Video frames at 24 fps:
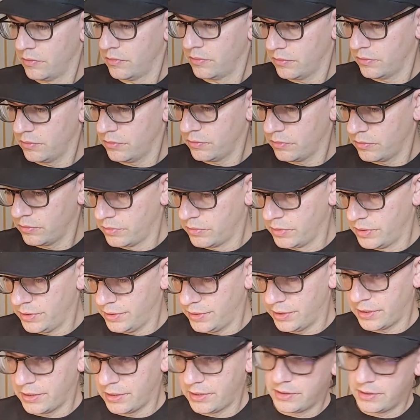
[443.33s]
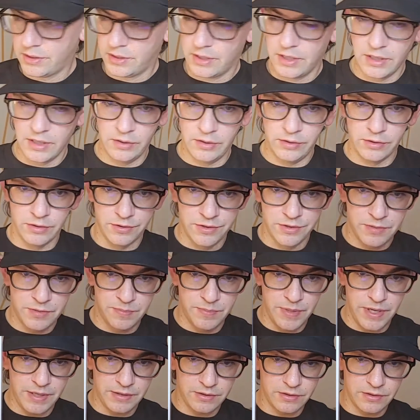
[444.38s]
Really killer
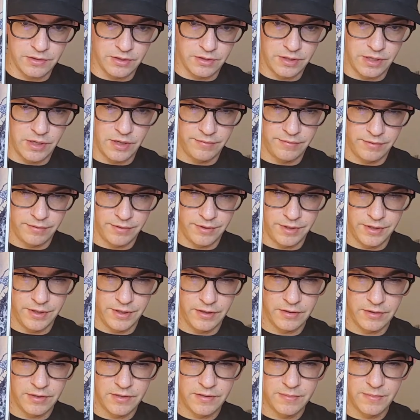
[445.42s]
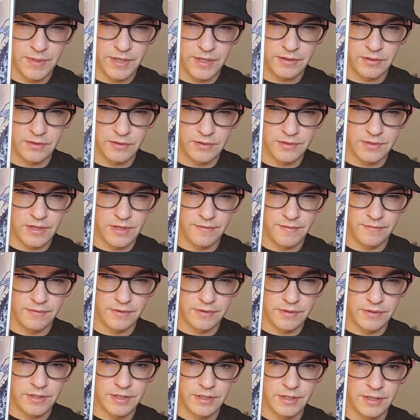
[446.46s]
Spectre cover here, Spectre
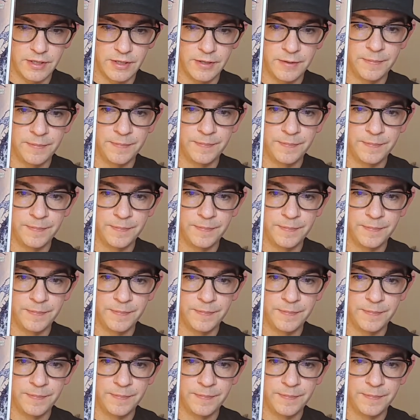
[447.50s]
17.